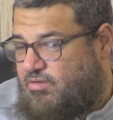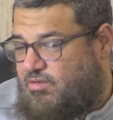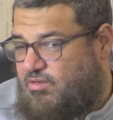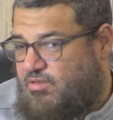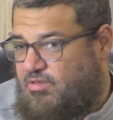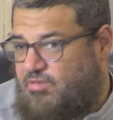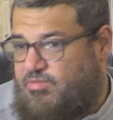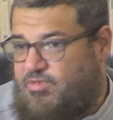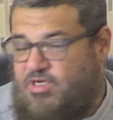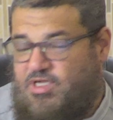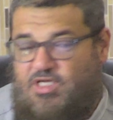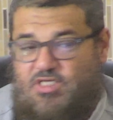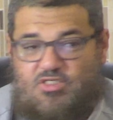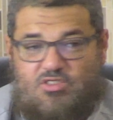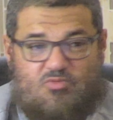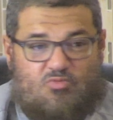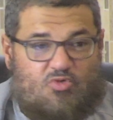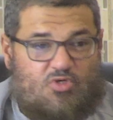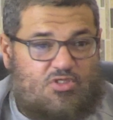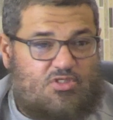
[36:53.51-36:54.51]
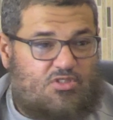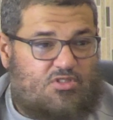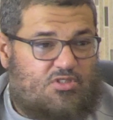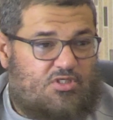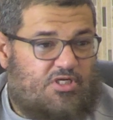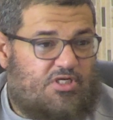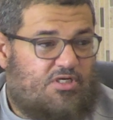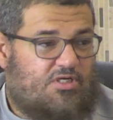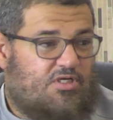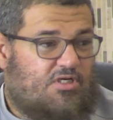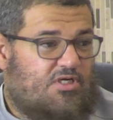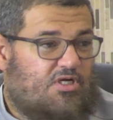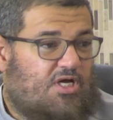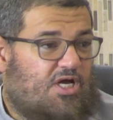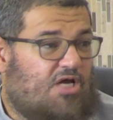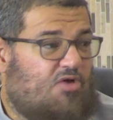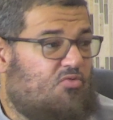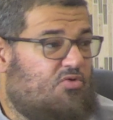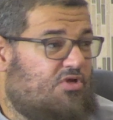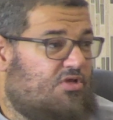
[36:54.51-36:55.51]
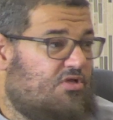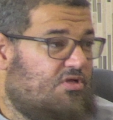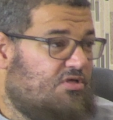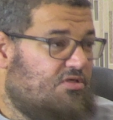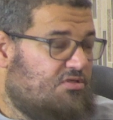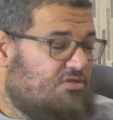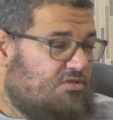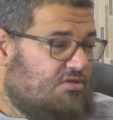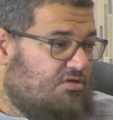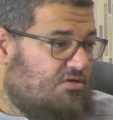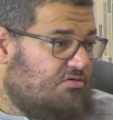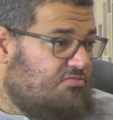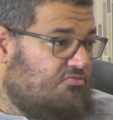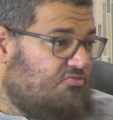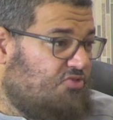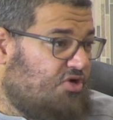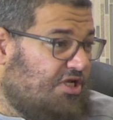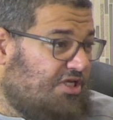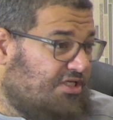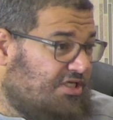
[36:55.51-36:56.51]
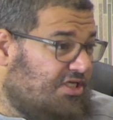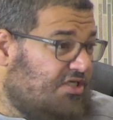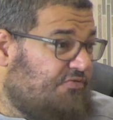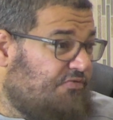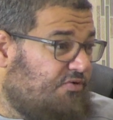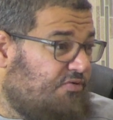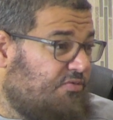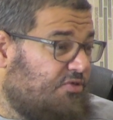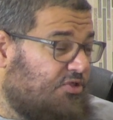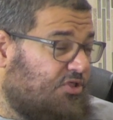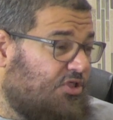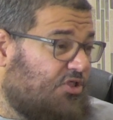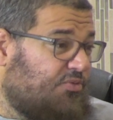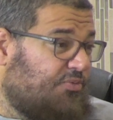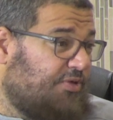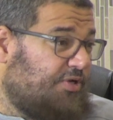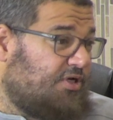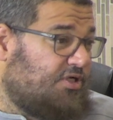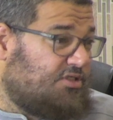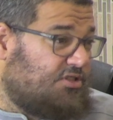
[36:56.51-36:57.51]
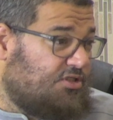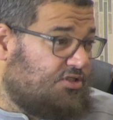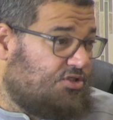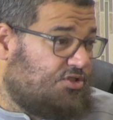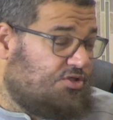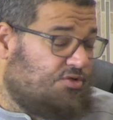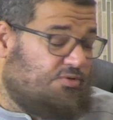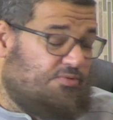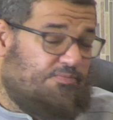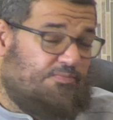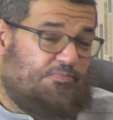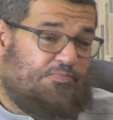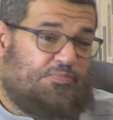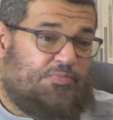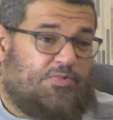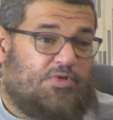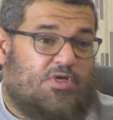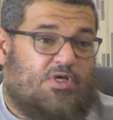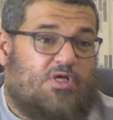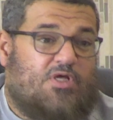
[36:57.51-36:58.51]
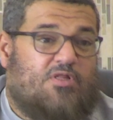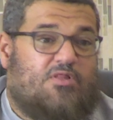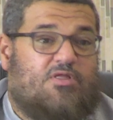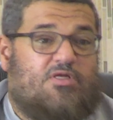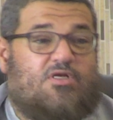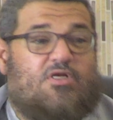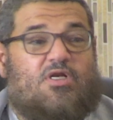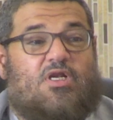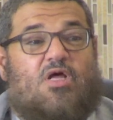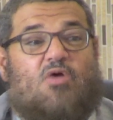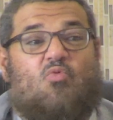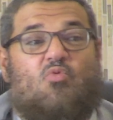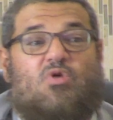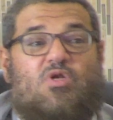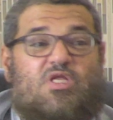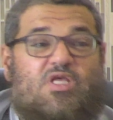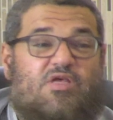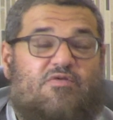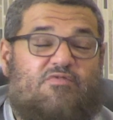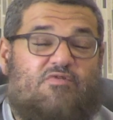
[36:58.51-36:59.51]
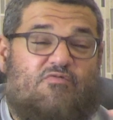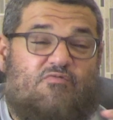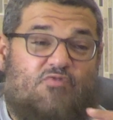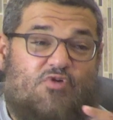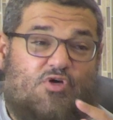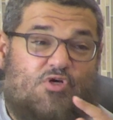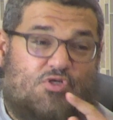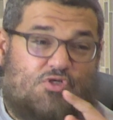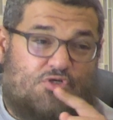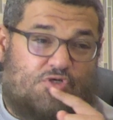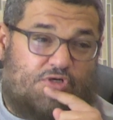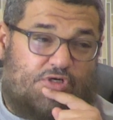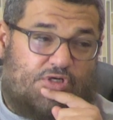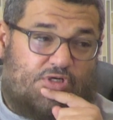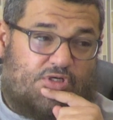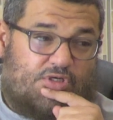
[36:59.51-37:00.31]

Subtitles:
Ibn Hazm once said, I witness, and that's from his experience, it's true, that Allah will give a victory